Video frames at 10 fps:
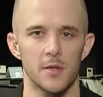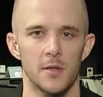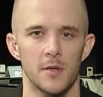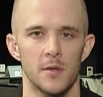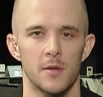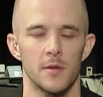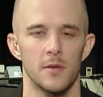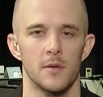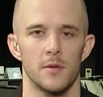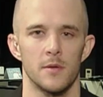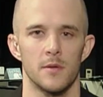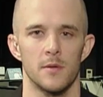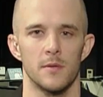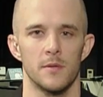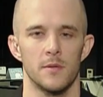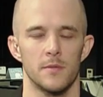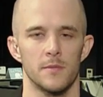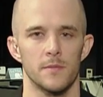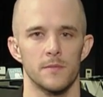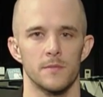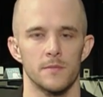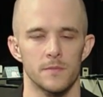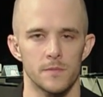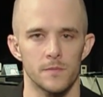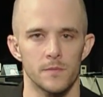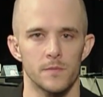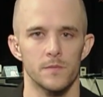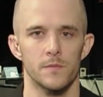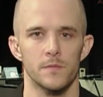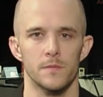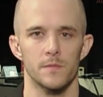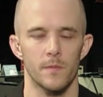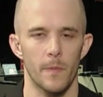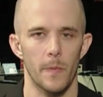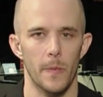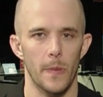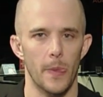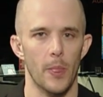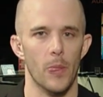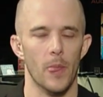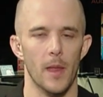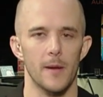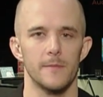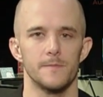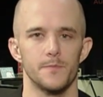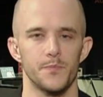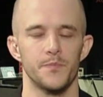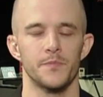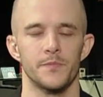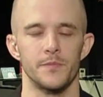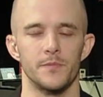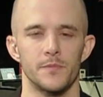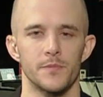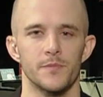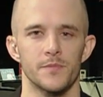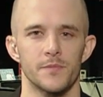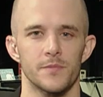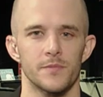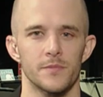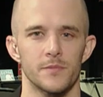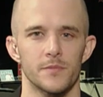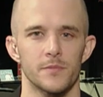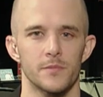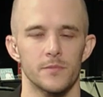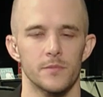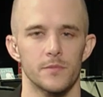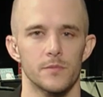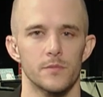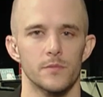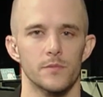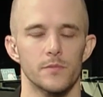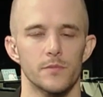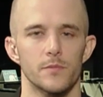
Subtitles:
No words are spoken by the person on screen.